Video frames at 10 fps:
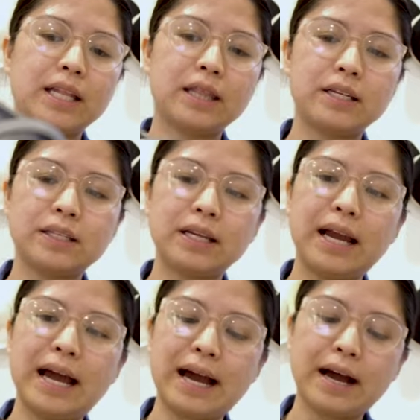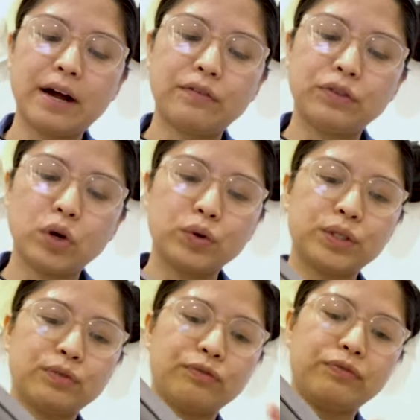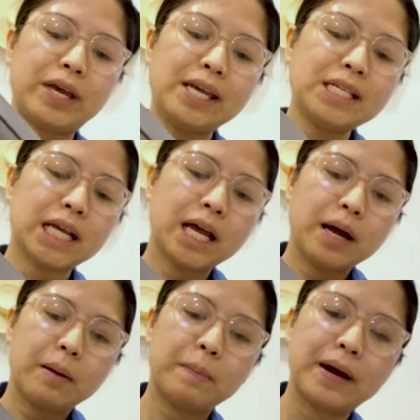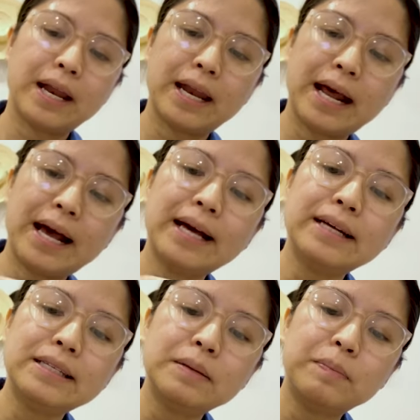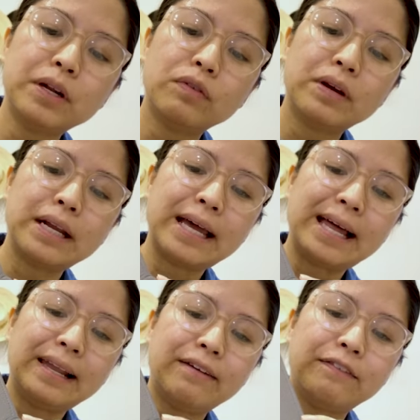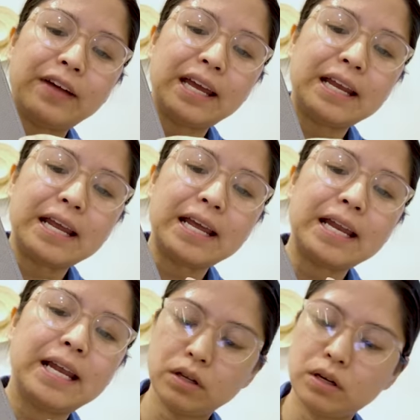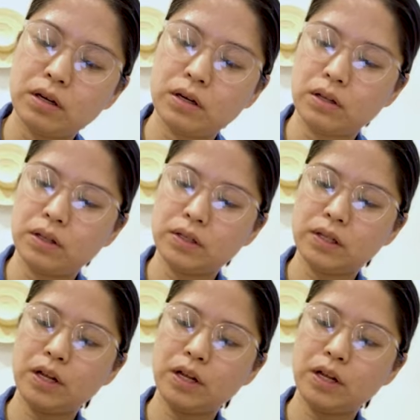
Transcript: It doesn't have those feet, but it has a bit of an elevated, this